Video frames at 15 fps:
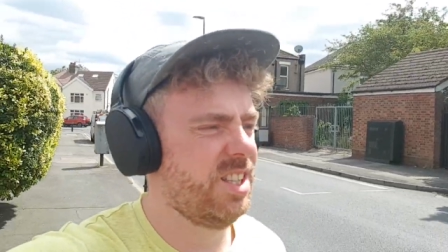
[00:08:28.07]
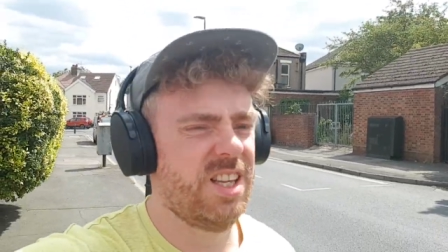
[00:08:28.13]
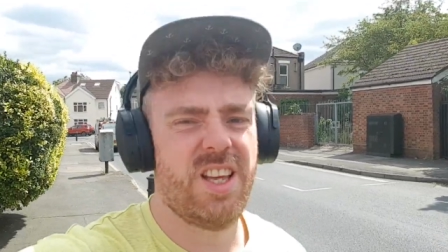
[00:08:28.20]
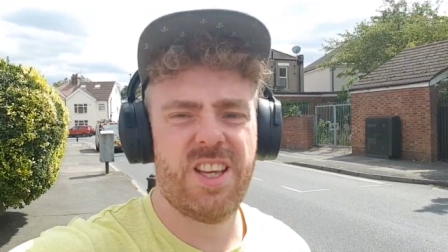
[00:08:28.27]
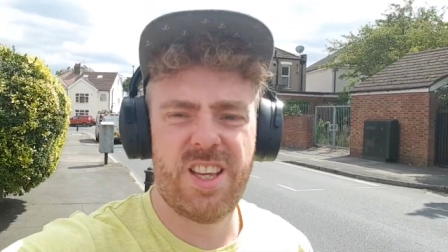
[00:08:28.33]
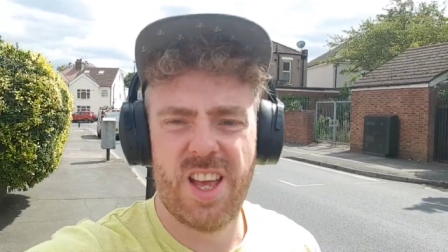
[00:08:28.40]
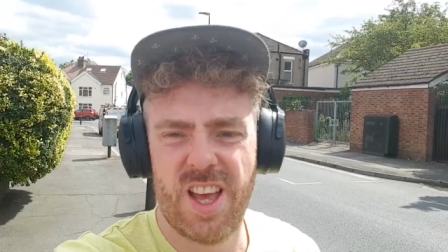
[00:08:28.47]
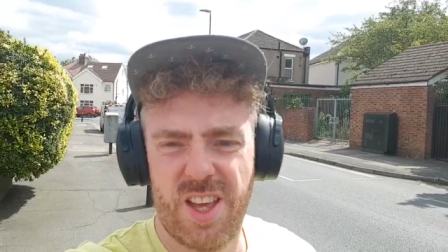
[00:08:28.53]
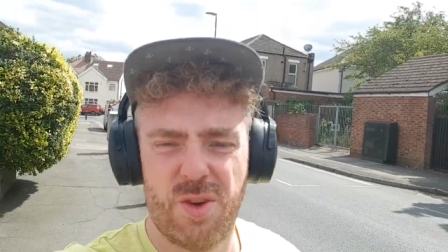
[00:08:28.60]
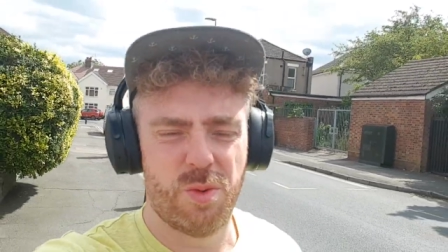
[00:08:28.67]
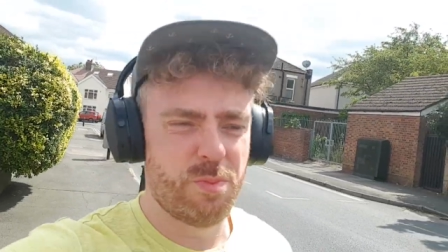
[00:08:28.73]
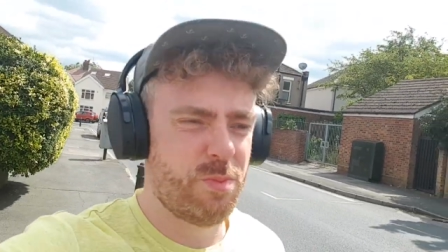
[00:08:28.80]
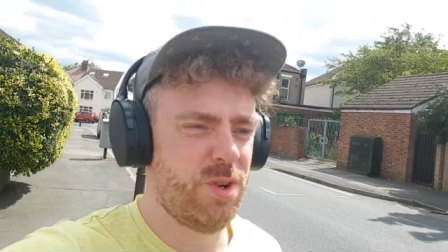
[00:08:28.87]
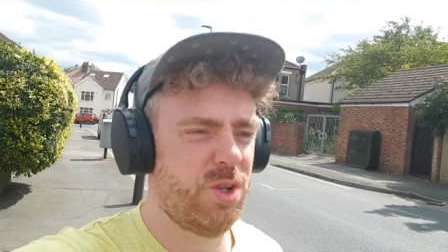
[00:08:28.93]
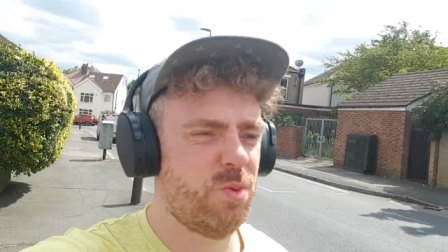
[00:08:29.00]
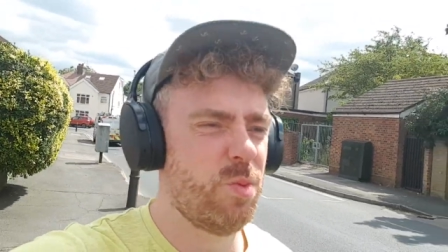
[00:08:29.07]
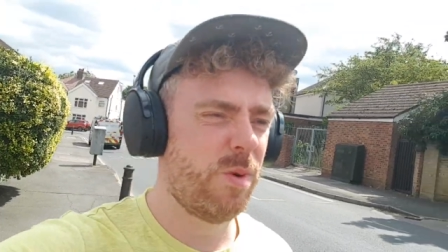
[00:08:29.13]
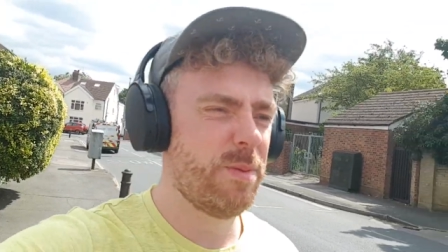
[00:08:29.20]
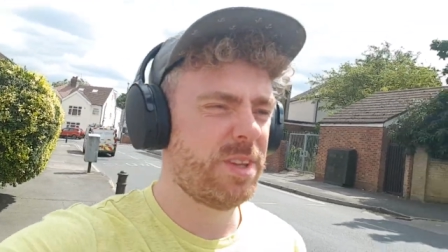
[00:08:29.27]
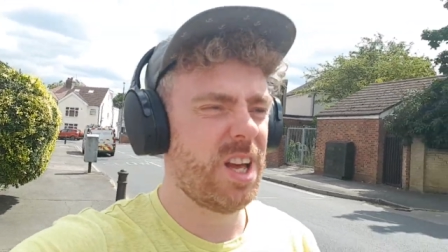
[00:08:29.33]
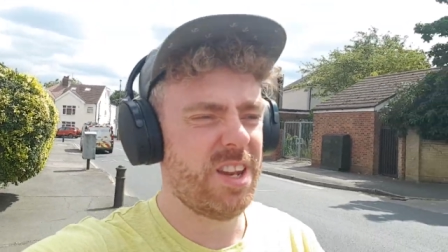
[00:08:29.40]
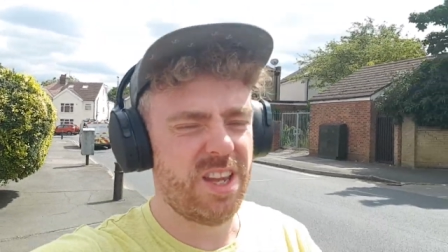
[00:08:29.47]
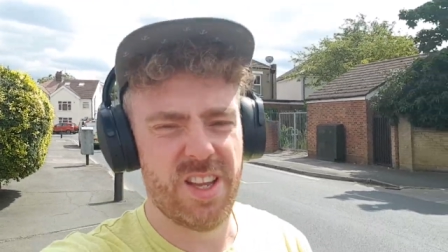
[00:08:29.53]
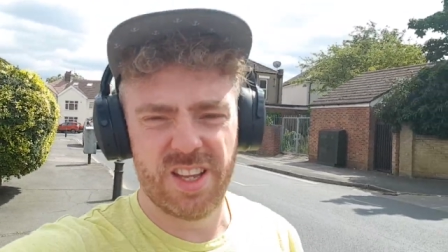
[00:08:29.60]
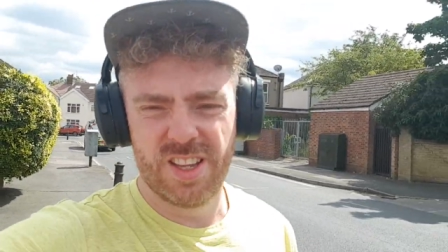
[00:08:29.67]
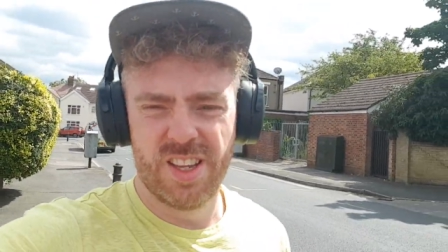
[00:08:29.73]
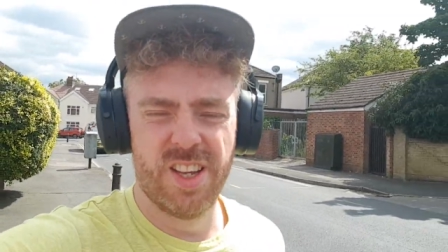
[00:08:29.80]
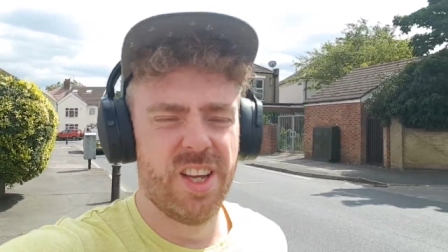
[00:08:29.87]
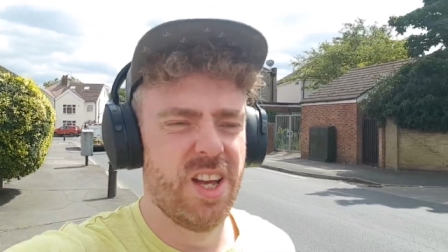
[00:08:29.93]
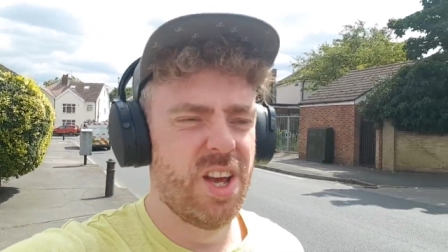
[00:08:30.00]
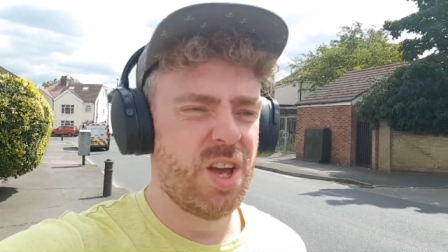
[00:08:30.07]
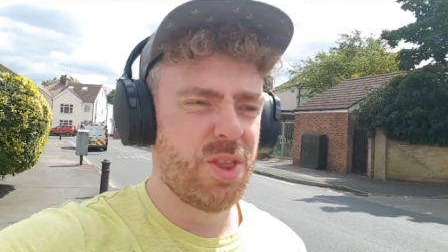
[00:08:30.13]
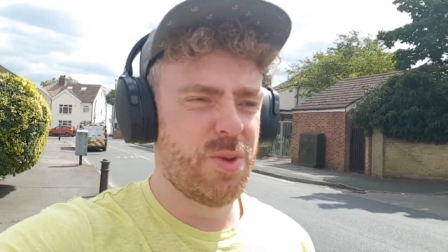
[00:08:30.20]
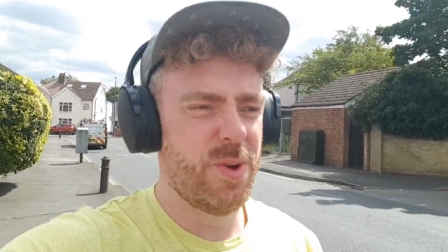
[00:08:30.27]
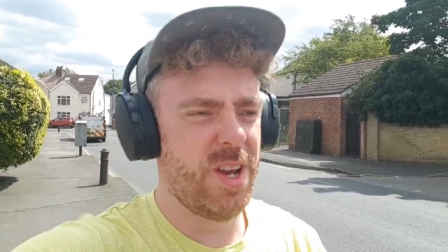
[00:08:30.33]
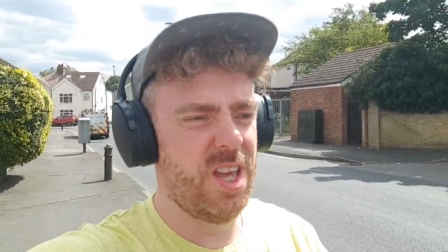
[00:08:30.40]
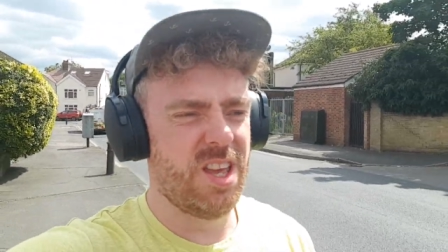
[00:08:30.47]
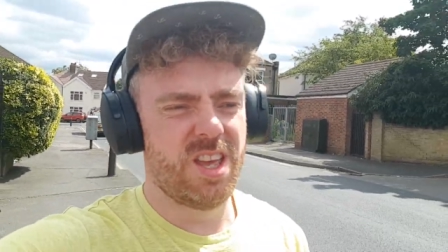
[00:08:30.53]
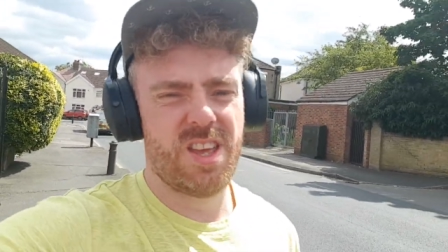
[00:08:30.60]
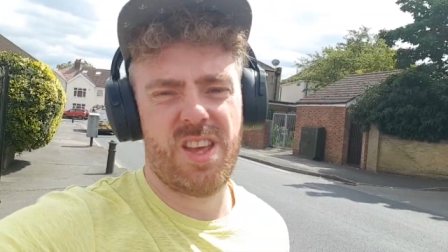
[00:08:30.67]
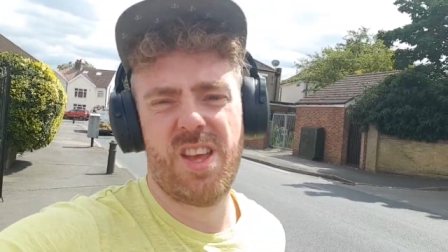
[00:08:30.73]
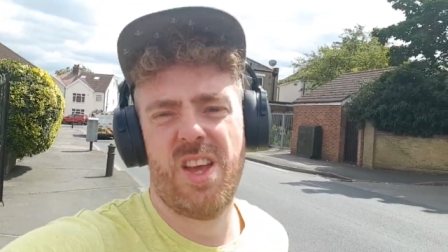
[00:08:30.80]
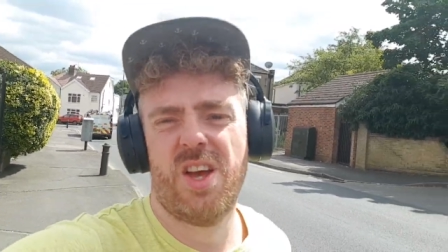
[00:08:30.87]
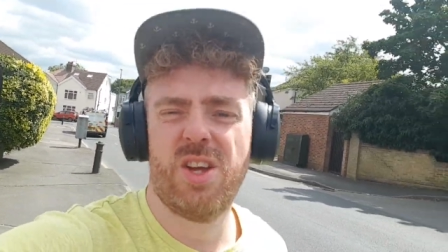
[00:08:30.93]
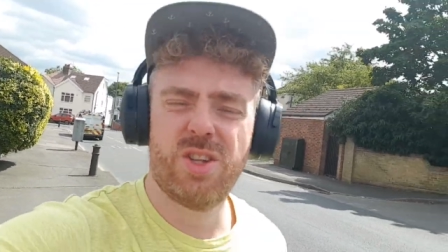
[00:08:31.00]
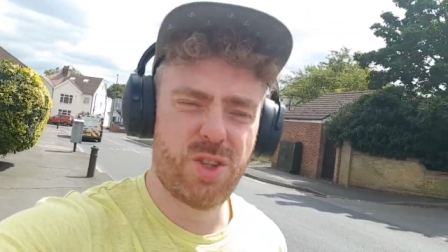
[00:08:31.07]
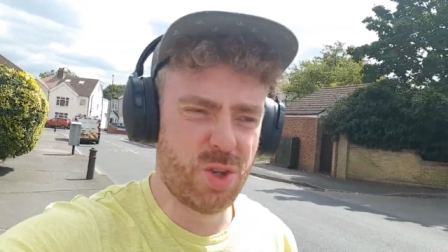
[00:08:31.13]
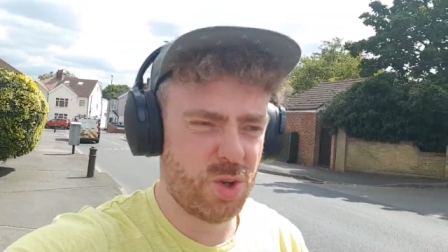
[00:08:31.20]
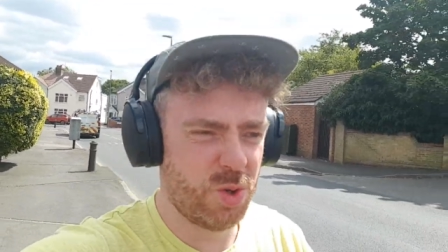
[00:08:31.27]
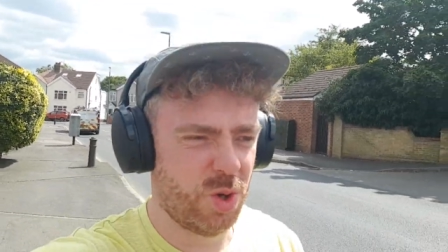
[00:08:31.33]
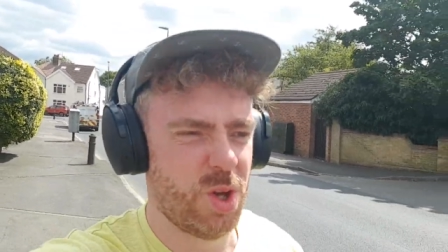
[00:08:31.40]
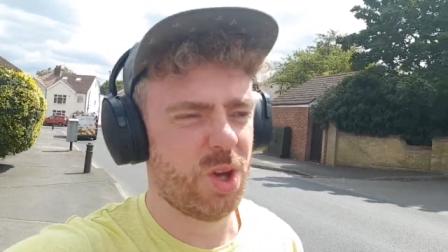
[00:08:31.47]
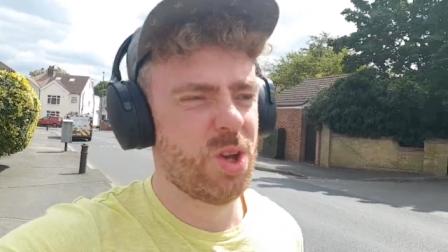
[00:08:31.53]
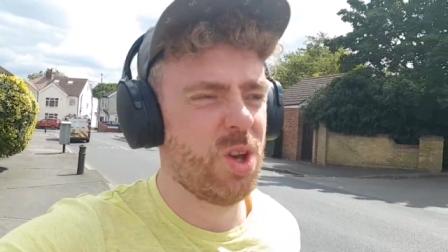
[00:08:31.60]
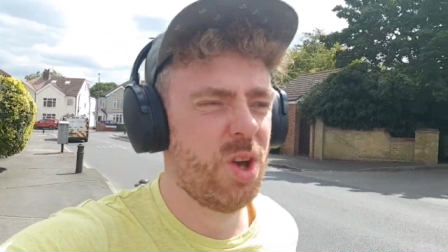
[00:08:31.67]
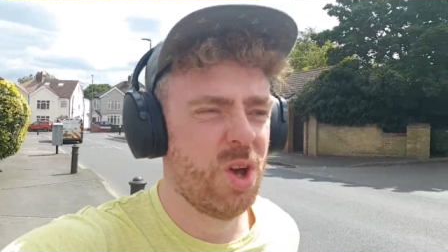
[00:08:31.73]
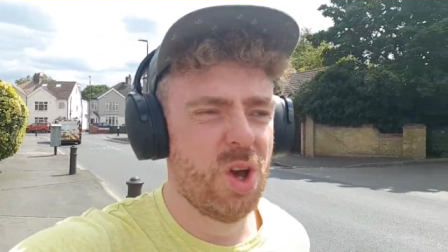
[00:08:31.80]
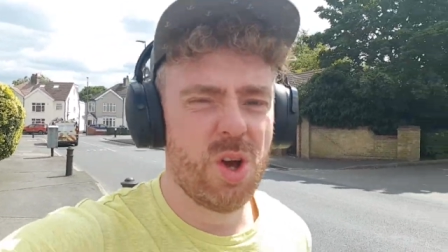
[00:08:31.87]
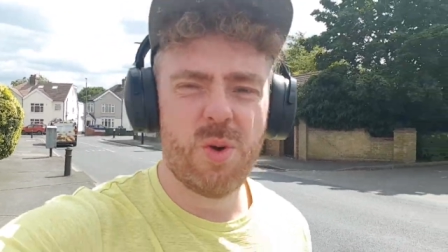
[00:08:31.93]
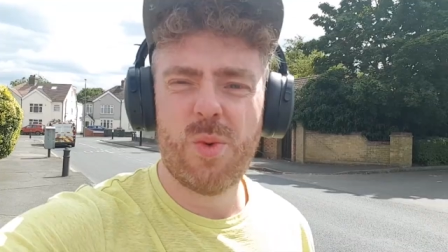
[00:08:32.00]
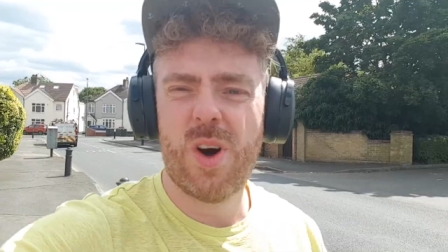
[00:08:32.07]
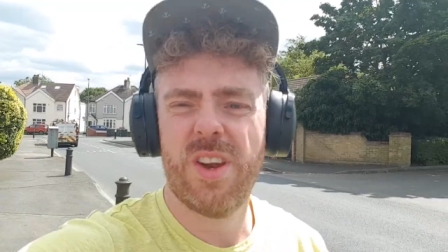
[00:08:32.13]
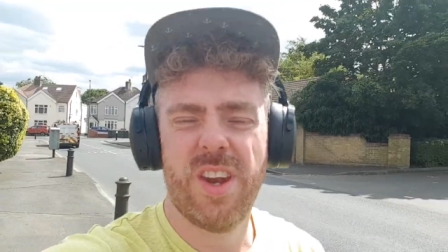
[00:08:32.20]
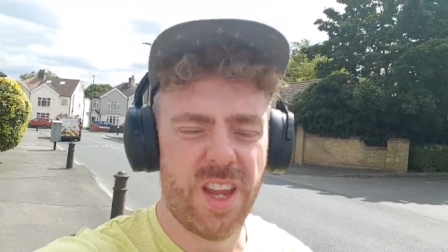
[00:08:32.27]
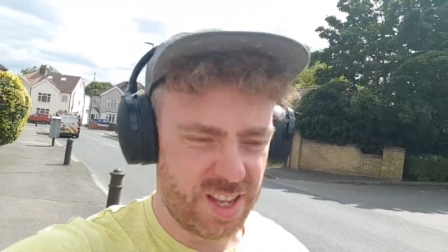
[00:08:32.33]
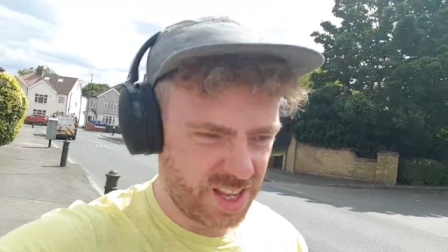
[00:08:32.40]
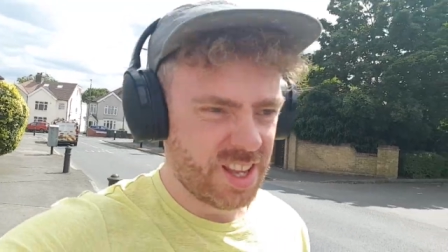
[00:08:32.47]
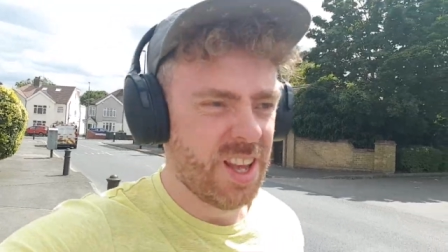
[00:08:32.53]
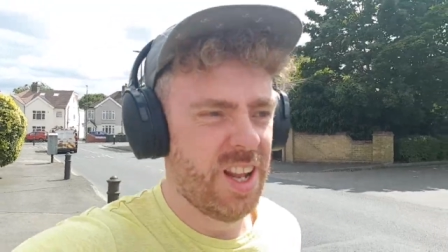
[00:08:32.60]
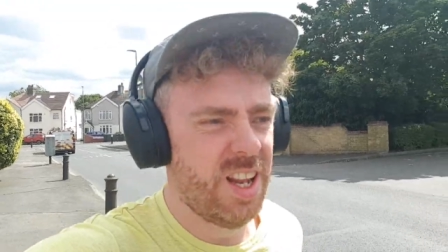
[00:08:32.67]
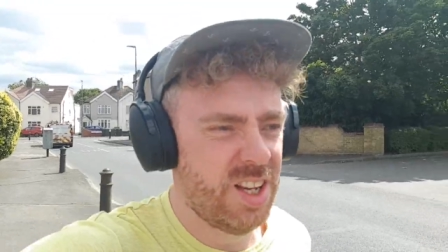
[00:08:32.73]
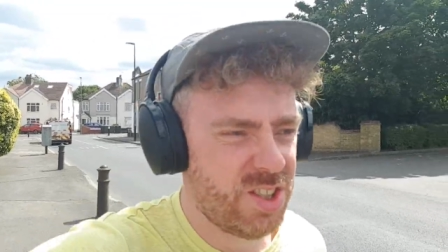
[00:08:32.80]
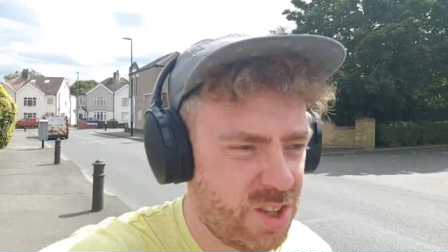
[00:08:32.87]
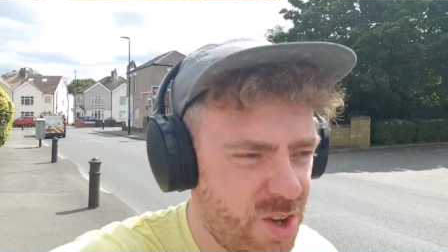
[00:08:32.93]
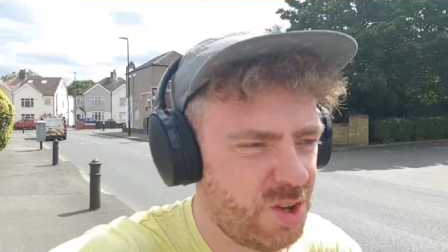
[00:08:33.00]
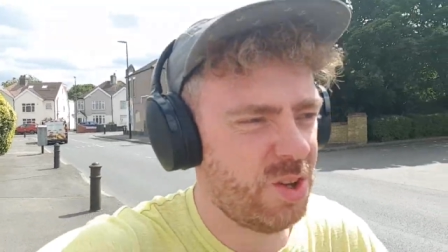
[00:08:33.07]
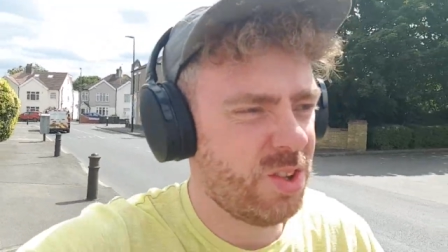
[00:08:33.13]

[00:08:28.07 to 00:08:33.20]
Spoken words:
Okay, brisk warm up done. 3, 2, 1, let's go.